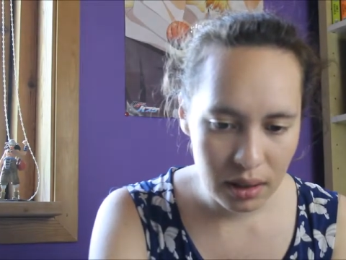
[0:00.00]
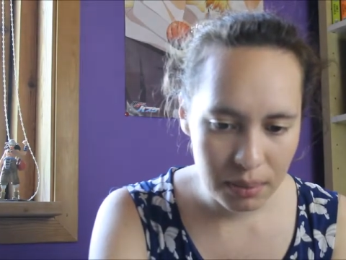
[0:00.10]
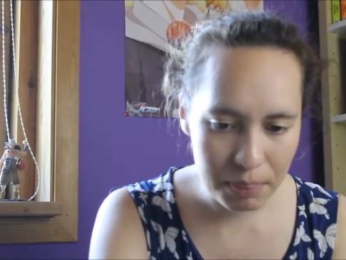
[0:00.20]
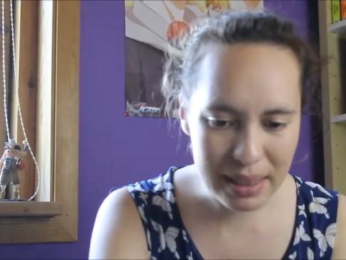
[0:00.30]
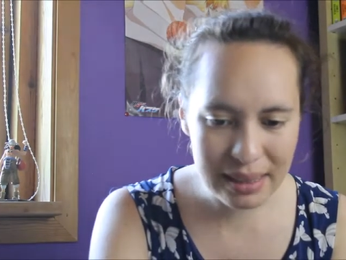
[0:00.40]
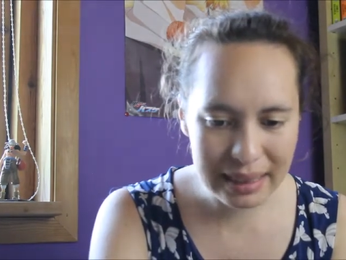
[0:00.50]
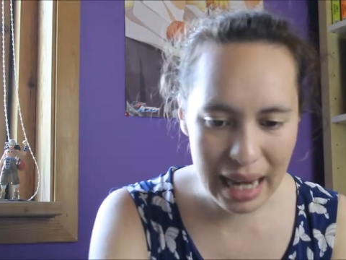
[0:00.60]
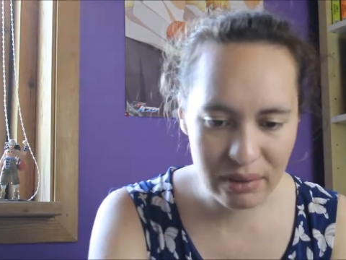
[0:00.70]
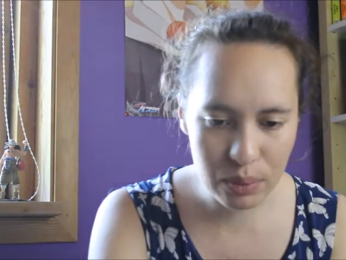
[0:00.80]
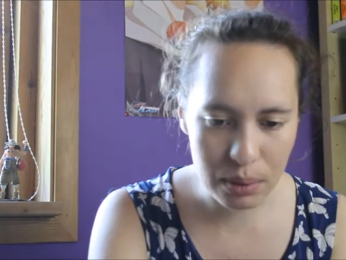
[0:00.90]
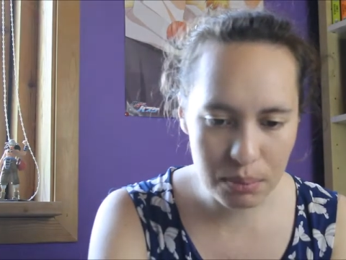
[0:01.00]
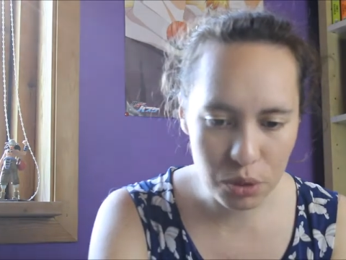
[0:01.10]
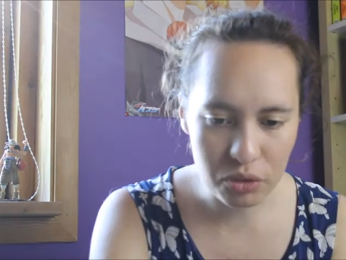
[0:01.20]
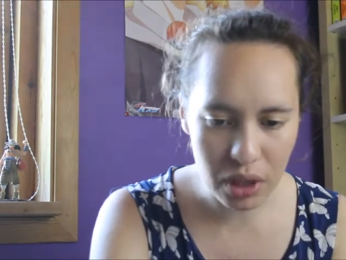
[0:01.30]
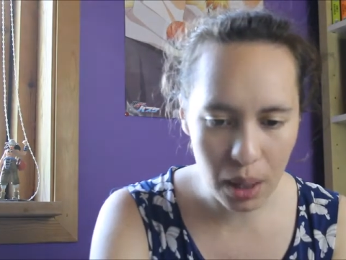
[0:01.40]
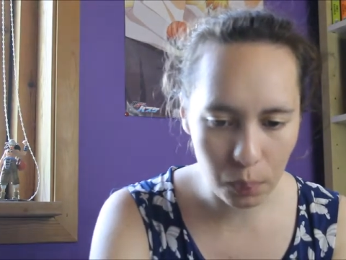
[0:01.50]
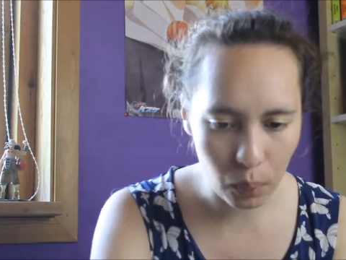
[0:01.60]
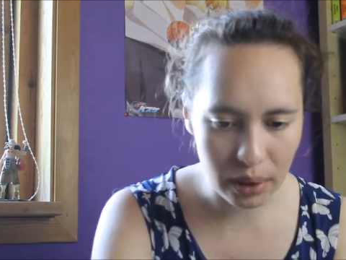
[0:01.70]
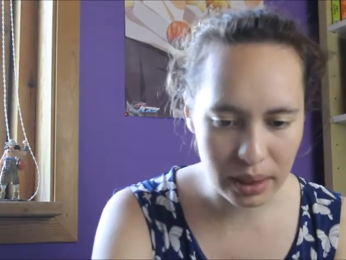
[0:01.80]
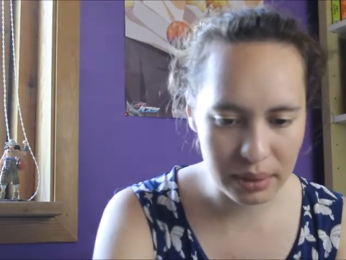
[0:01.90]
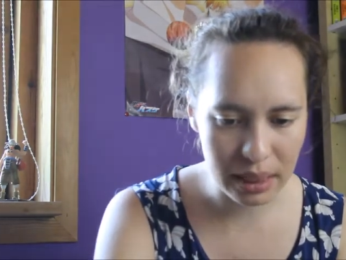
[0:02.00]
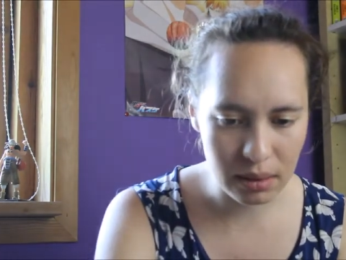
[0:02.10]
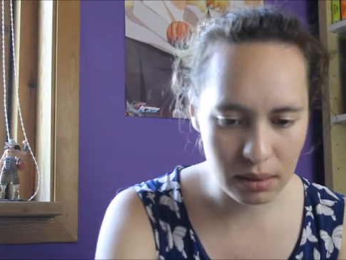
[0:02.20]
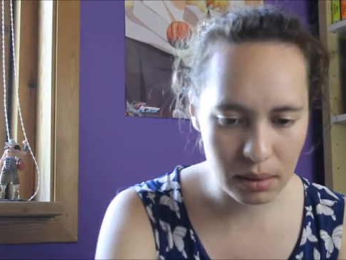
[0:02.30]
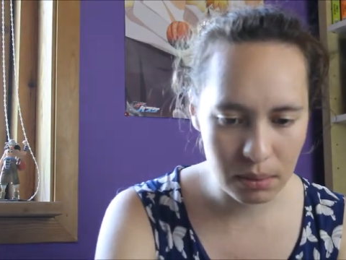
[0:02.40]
Basically, everyone moved up one, and then,